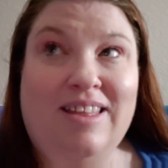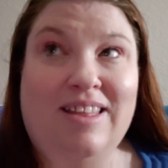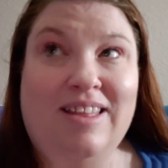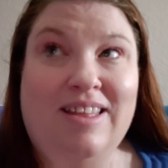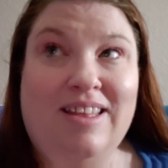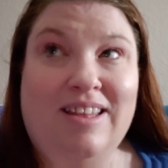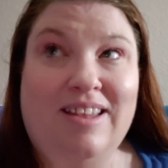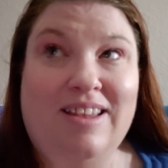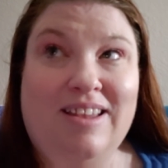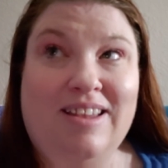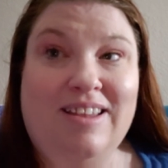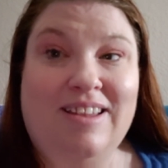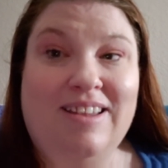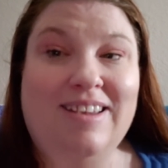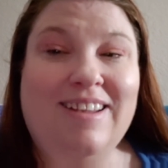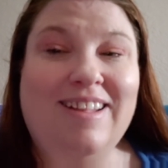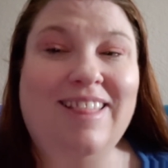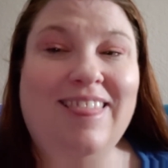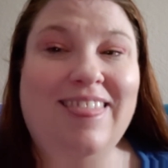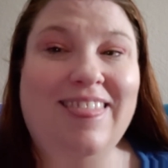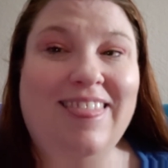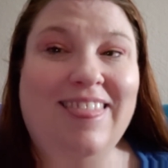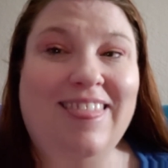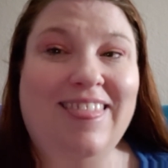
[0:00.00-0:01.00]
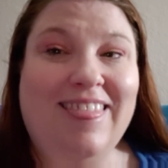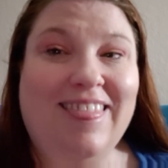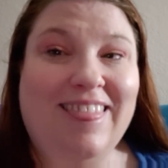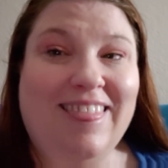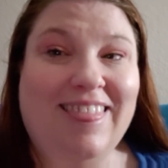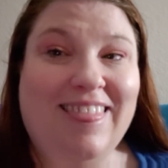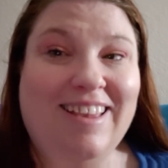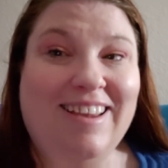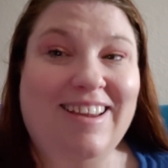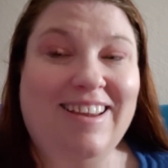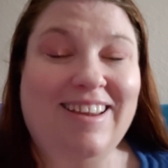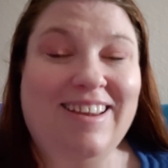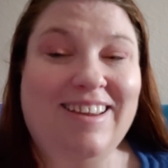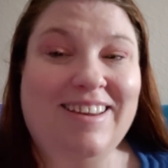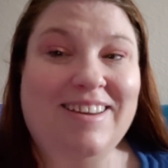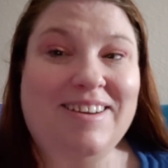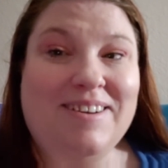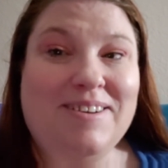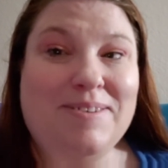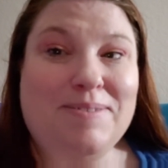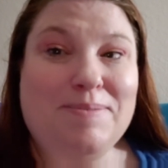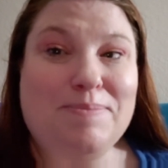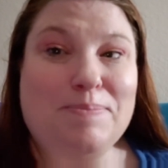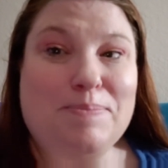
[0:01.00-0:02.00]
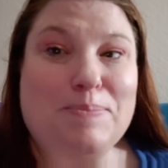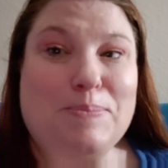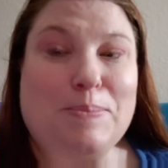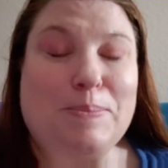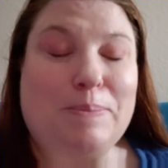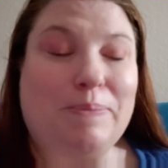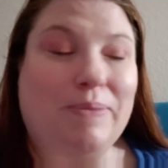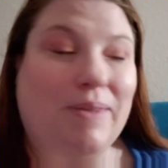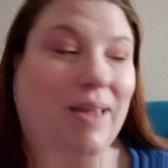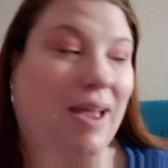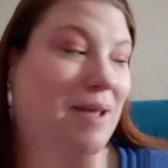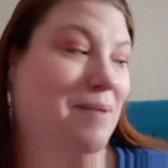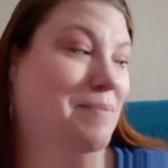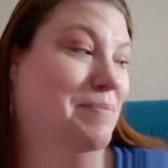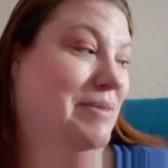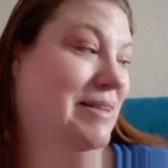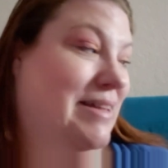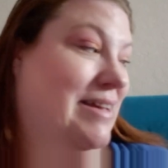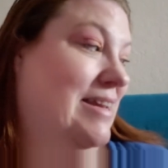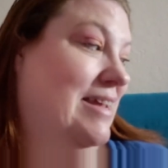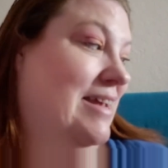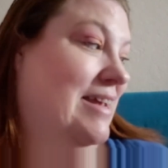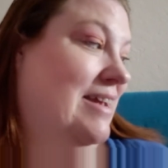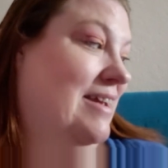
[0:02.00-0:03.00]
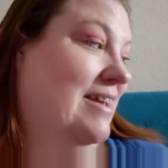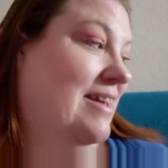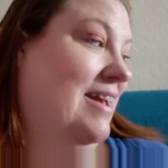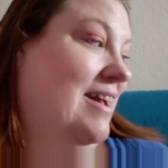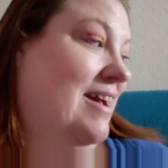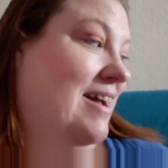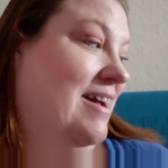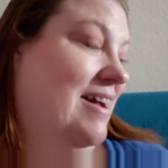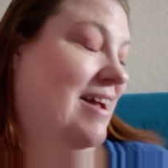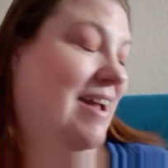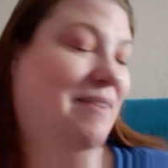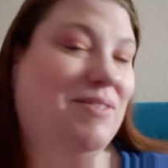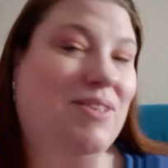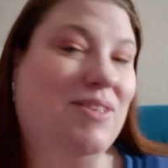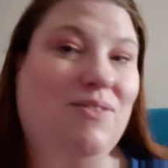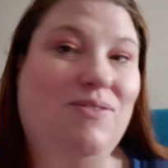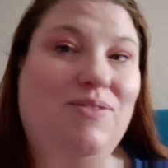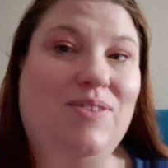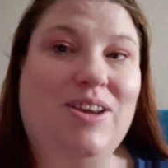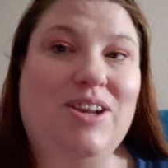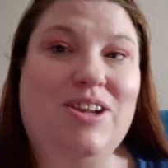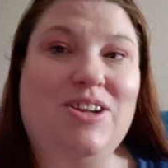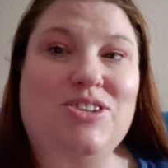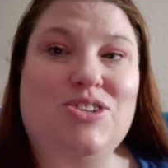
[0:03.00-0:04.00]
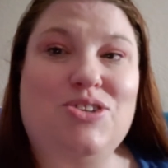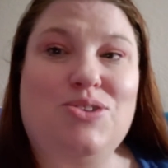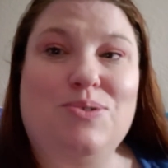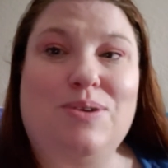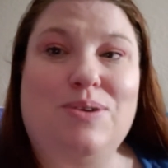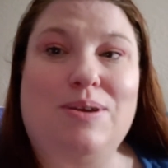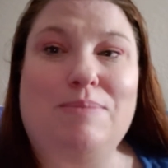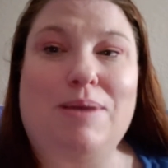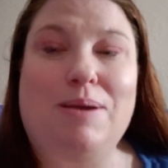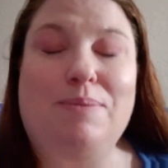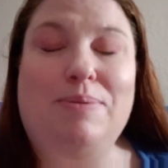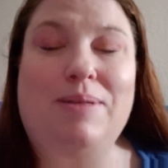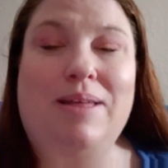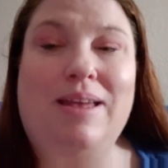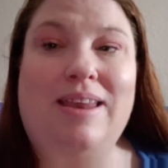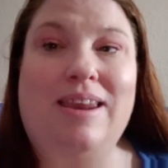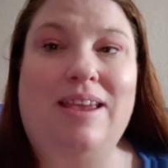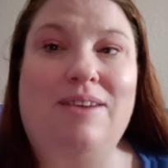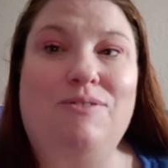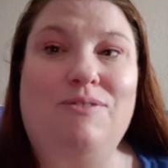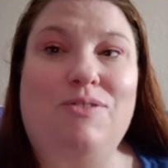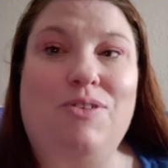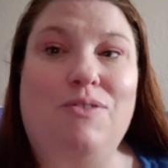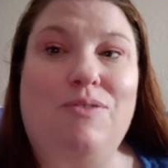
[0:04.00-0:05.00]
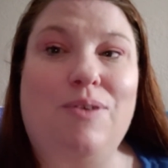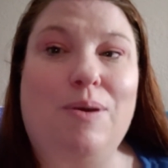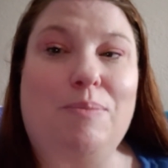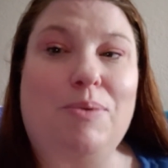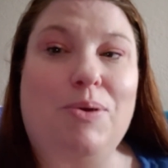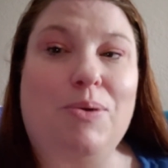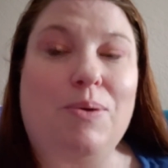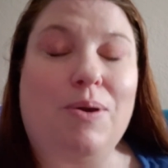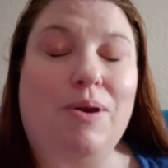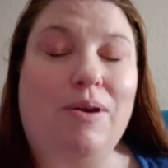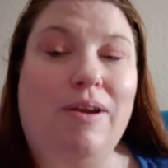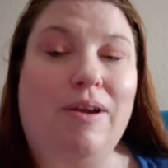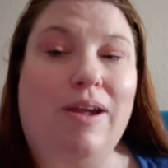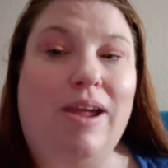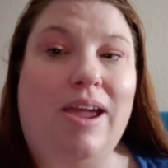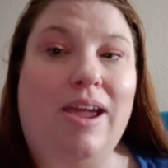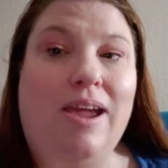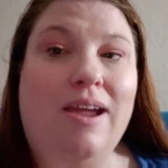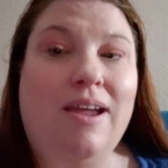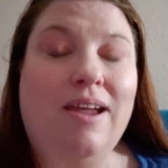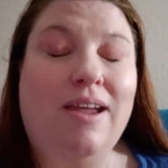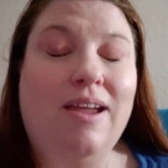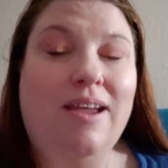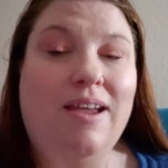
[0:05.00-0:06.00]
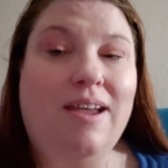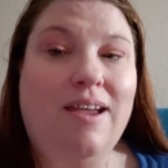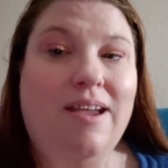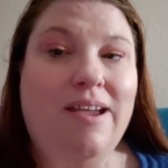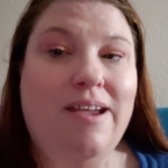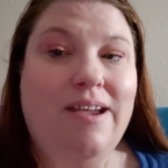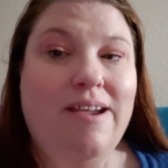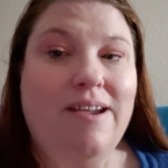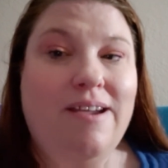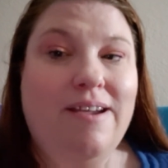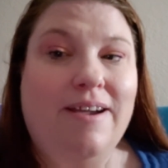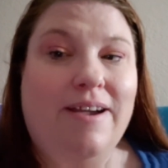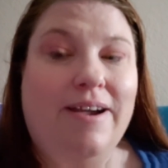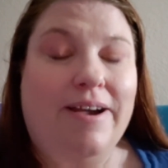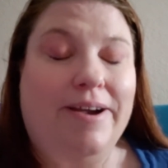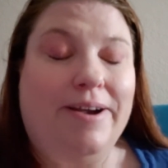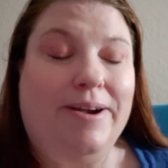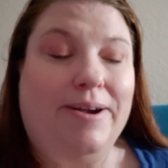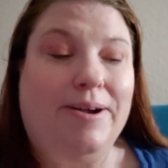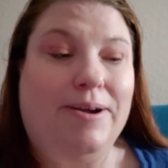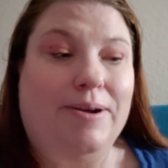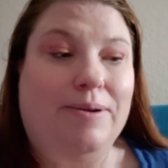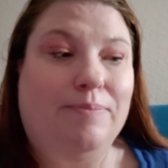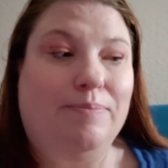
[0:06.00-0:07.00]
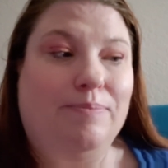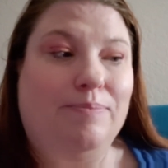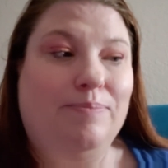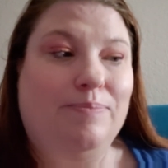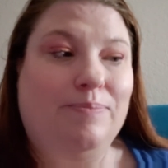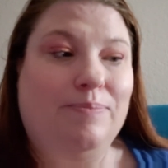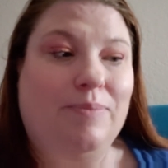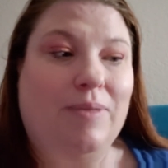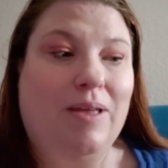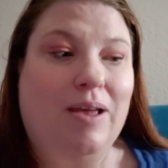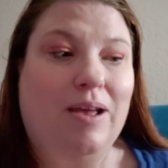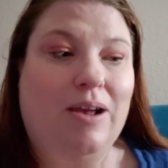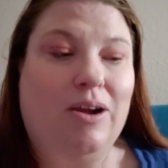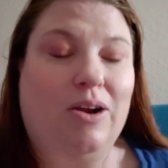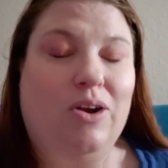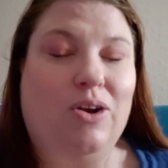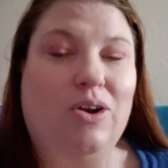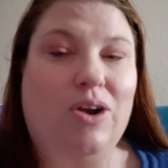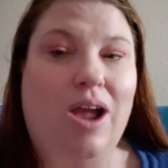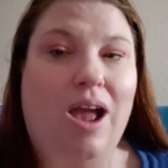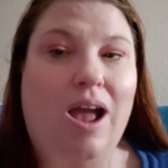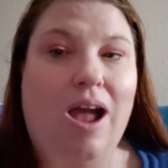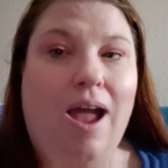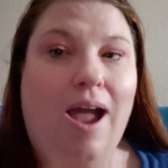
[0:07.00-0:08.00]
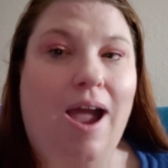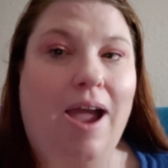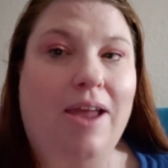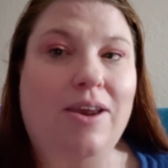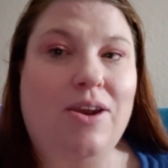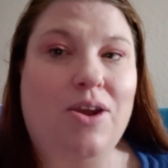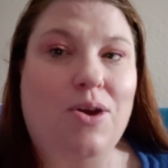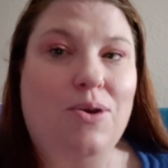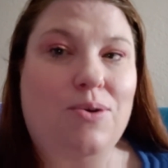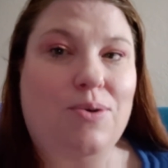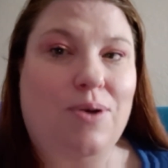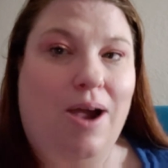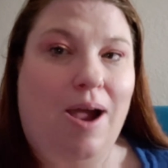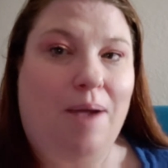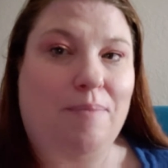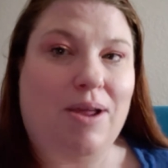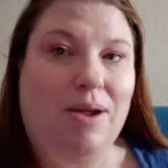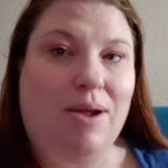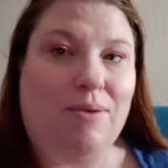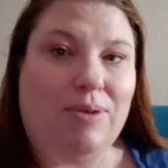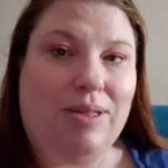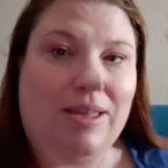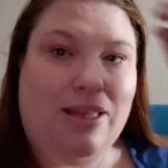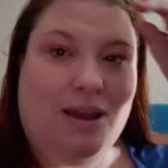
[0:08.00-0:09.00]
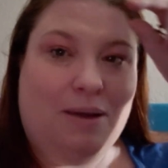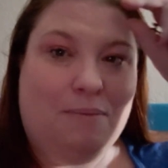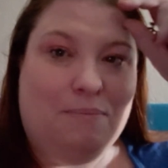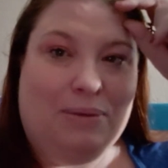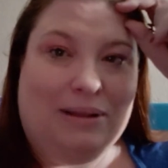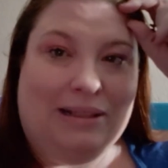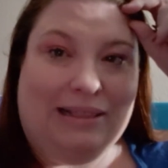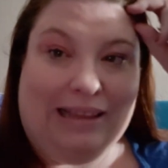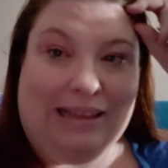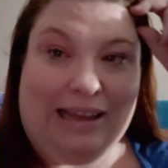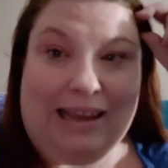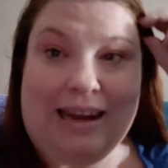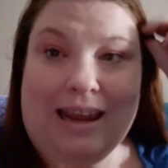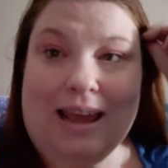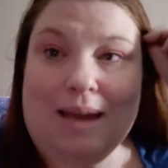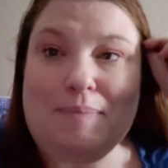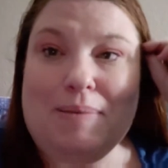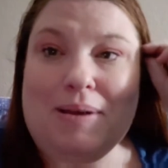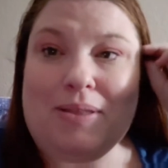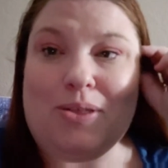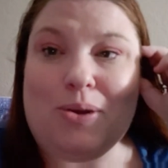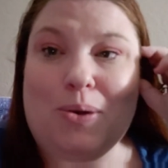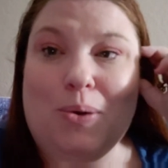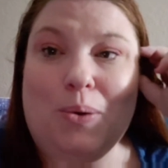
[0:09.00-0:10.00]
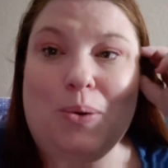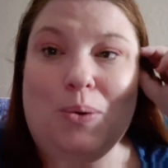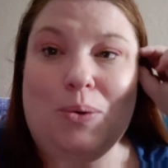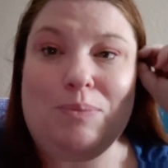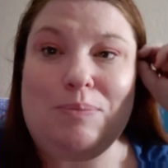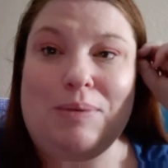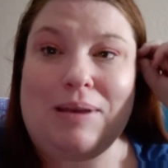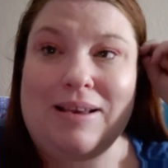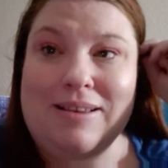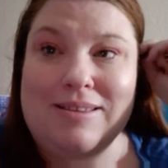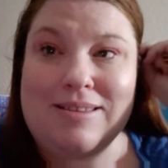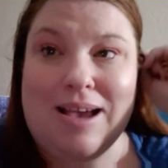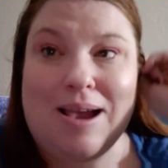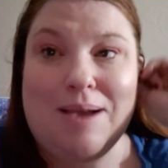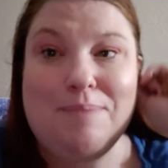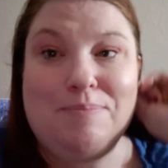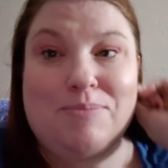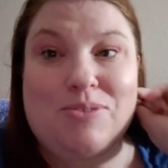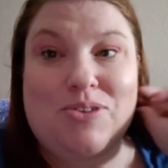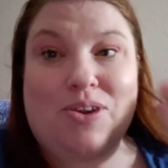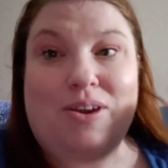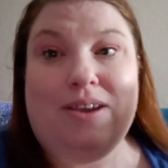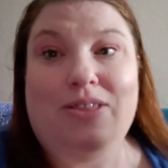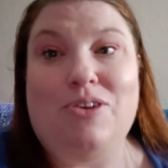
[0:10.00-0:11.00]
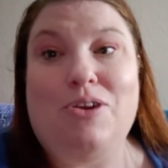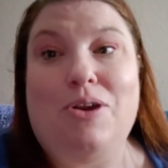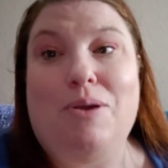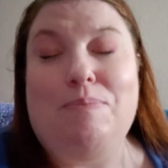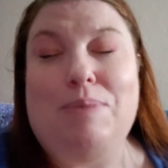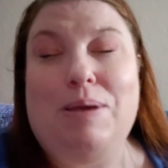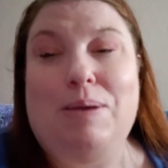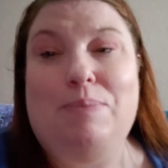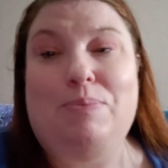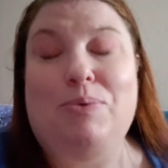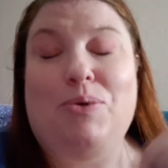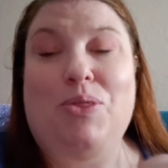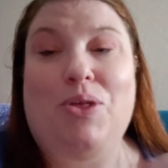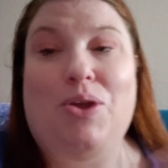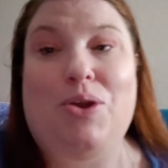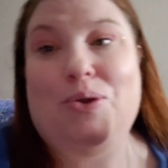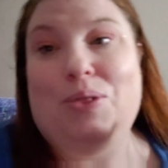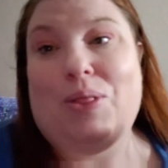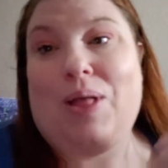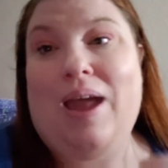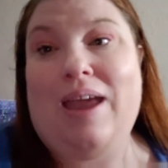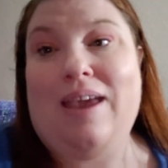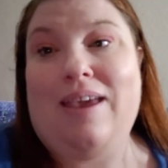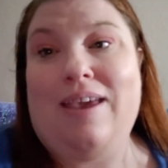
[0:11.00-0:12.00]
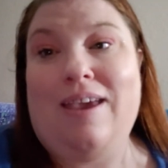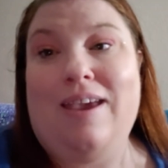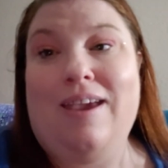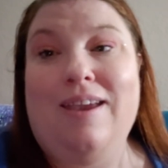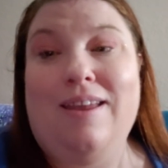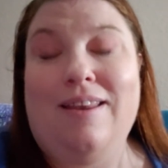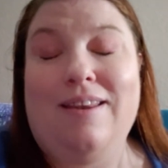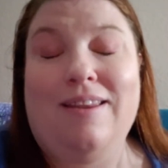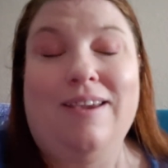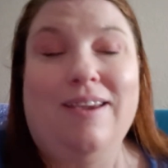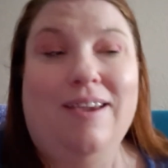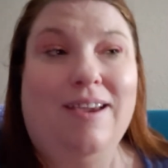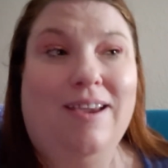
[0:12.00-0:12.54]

art. Do planning. I'm planning. Yeah, I have Plan to finish doing, doing, my planning for February. Um, I know I'm not really complaining about the cold because I'm sorry there are people that are like in